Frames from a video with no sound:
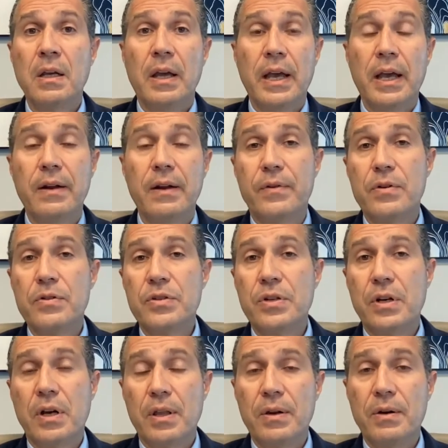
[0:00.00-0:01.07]
And if there's
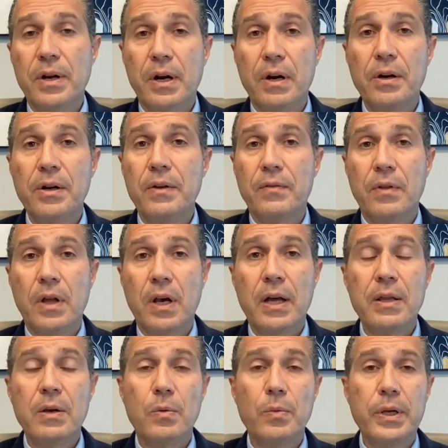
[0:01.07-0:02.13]
another area of law
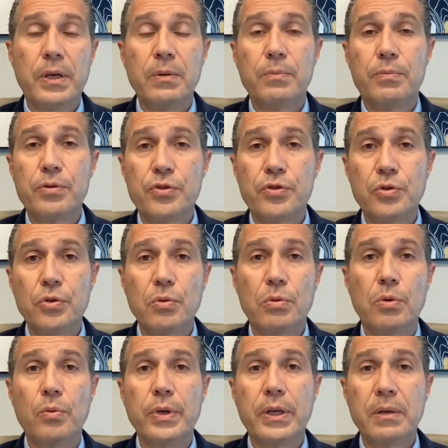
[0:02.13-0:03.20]
that we can pursue
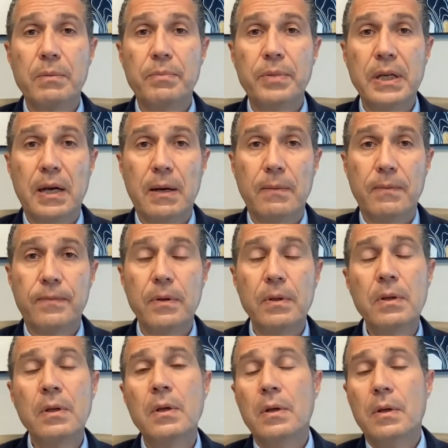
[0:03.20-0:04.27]
or we can be
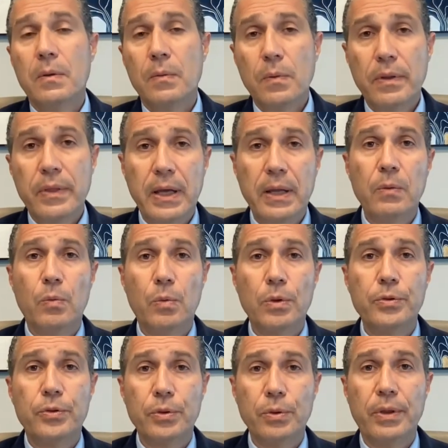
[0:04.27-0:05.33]
helpful, well, then
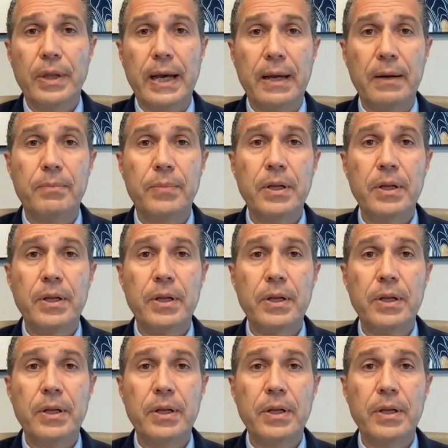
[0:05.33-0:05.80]
we'll do that.